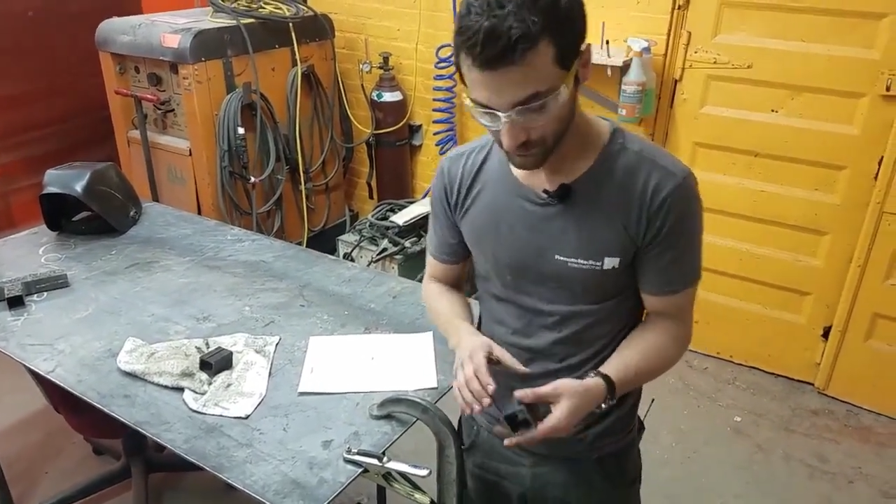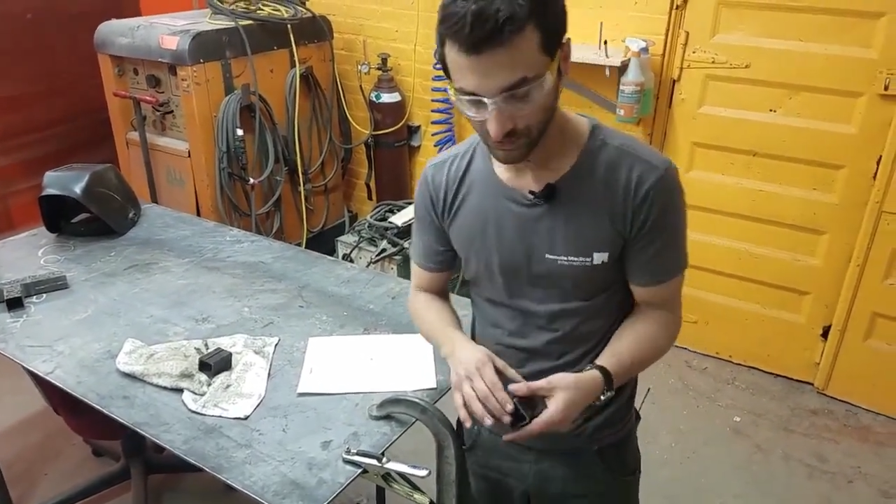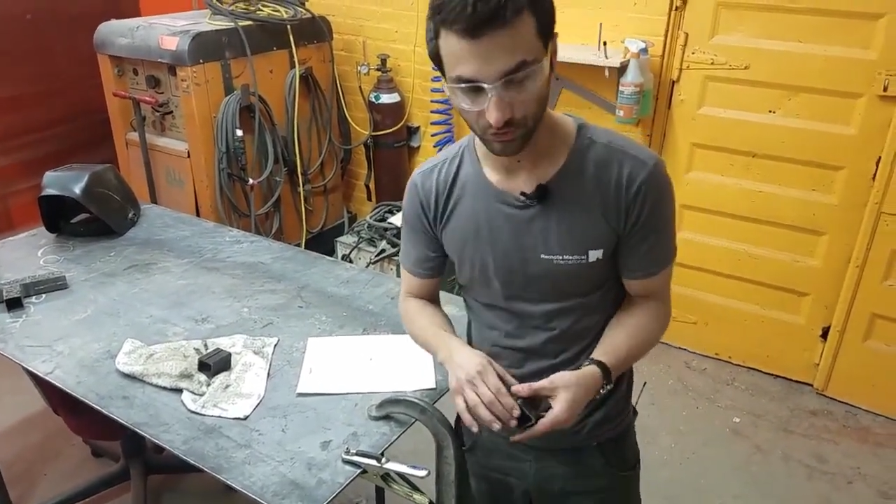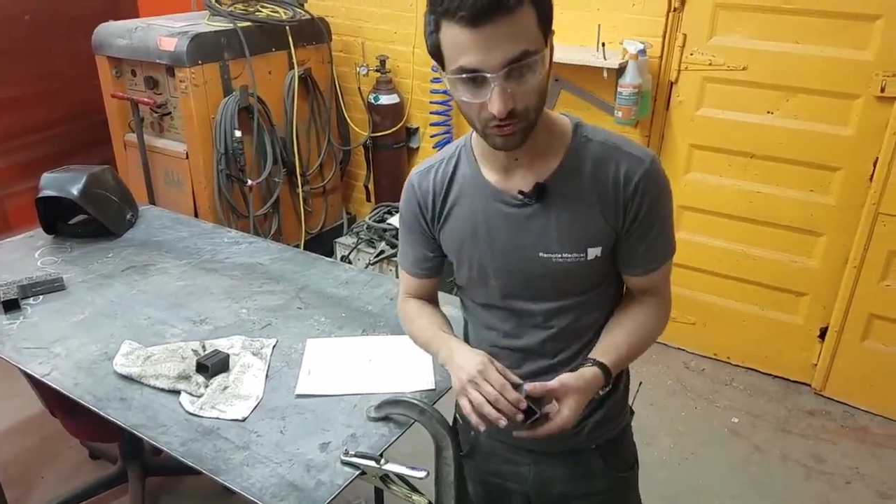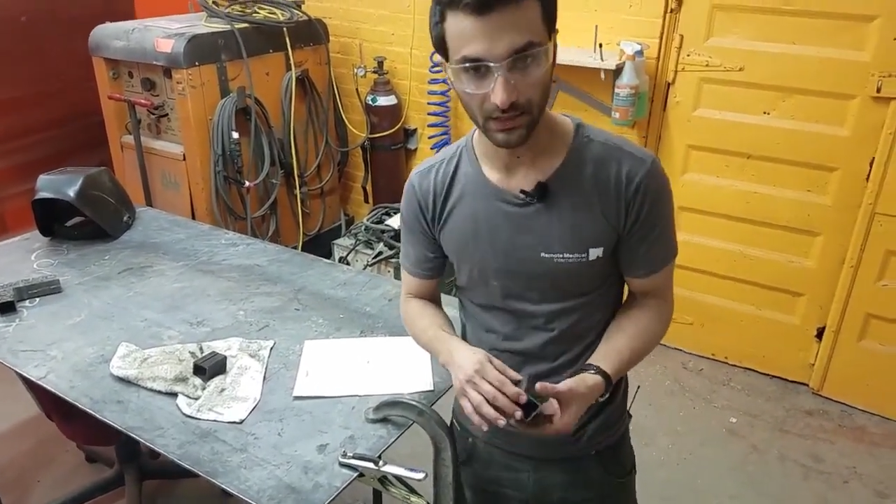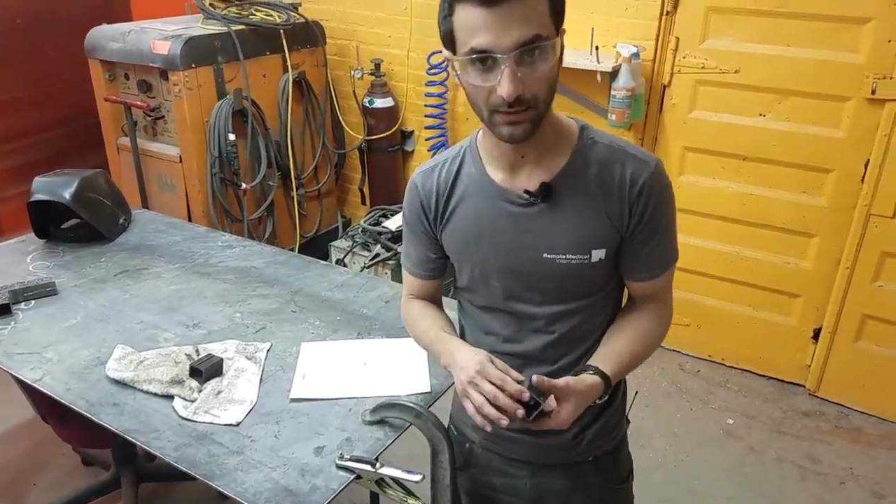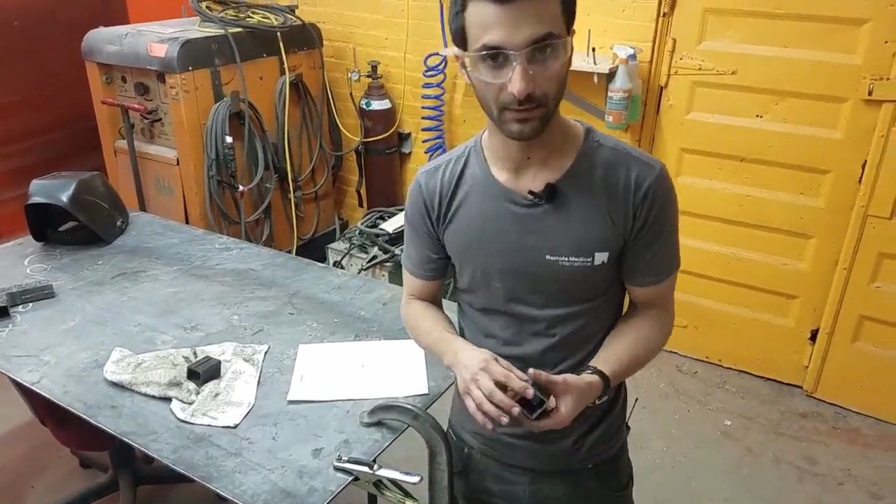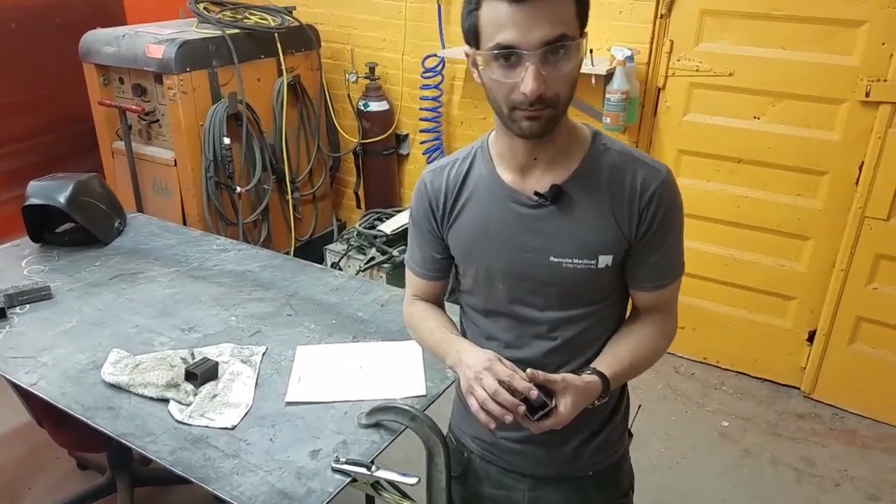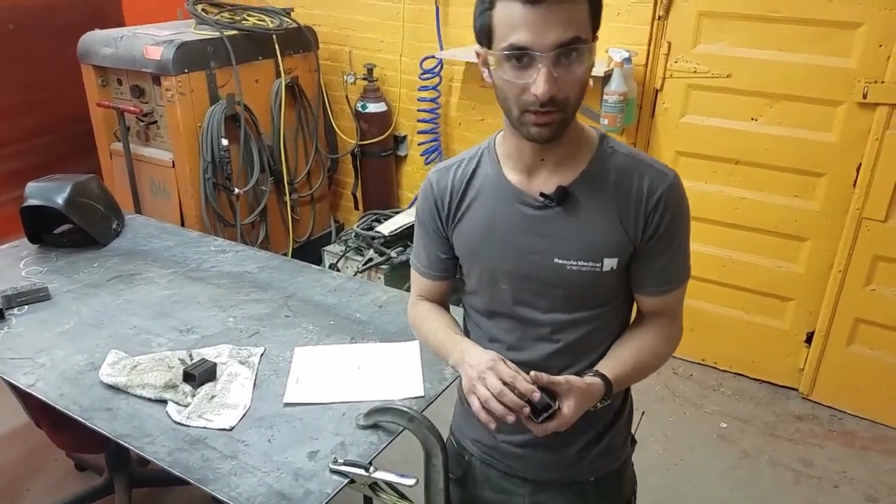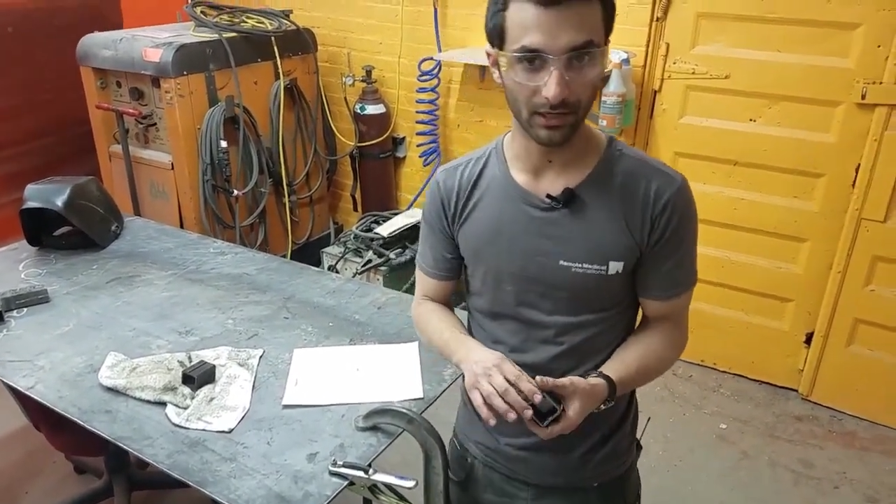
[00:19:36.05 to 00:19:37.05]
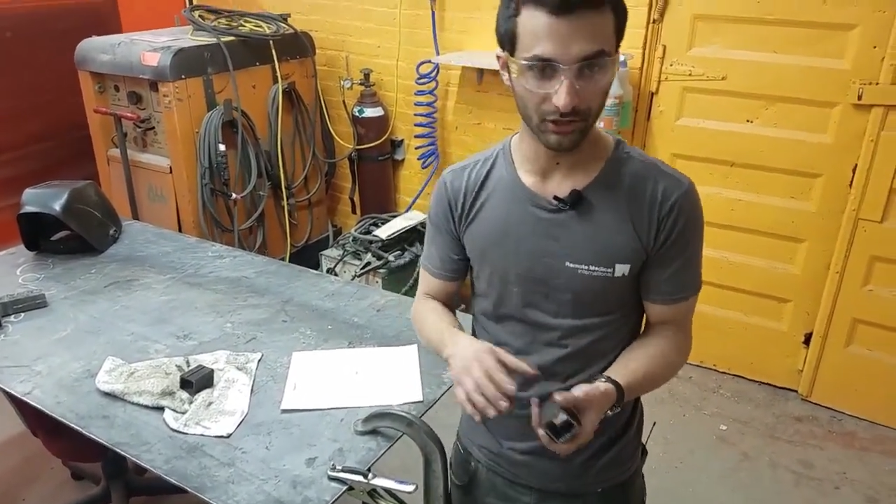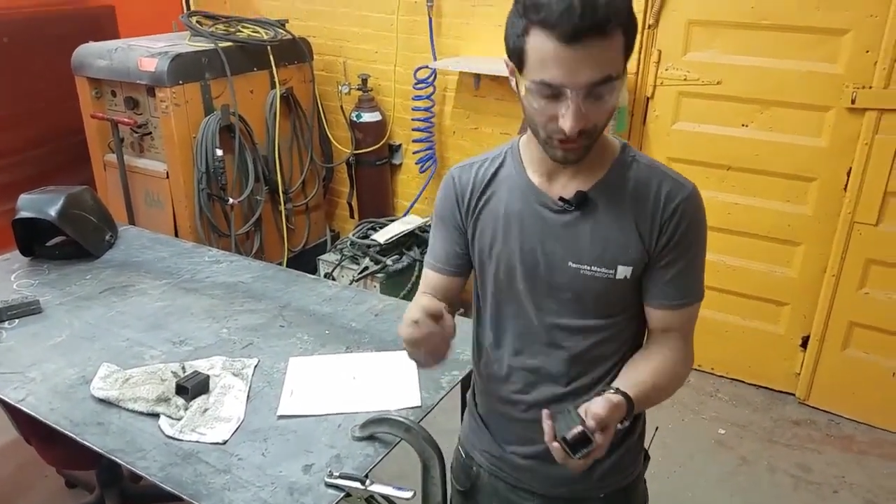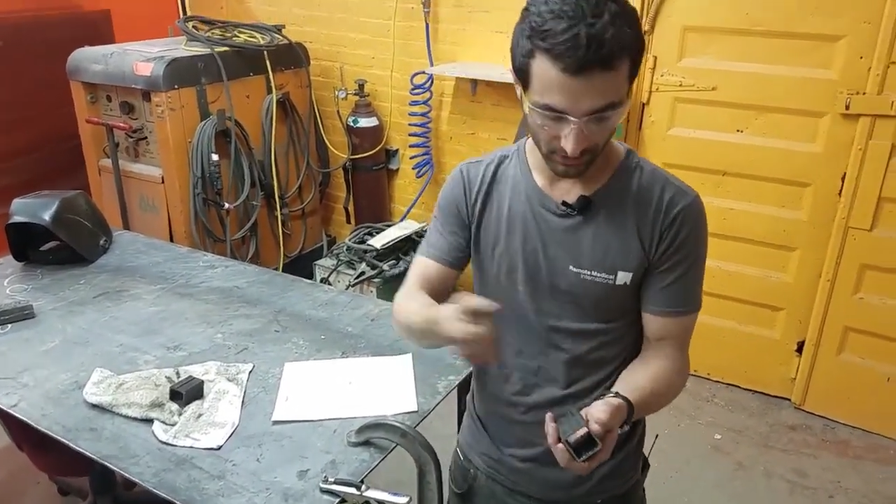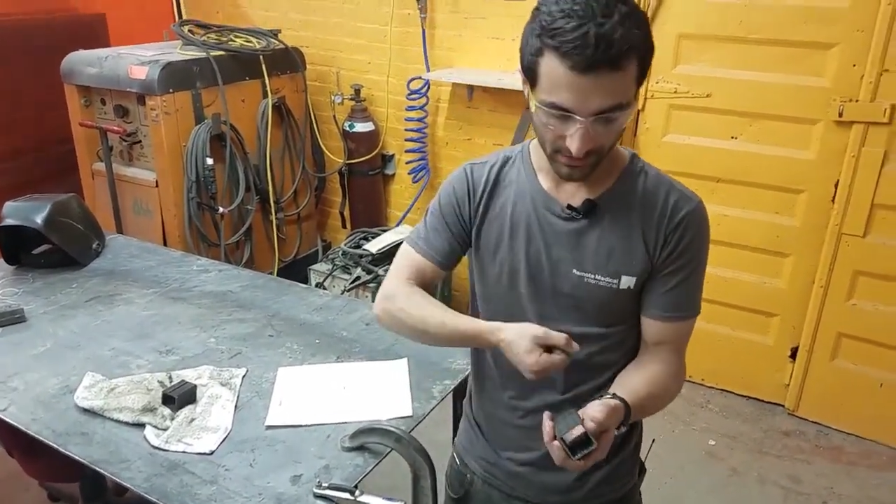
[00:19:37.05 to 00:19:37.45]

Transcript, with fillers: So you grab a brush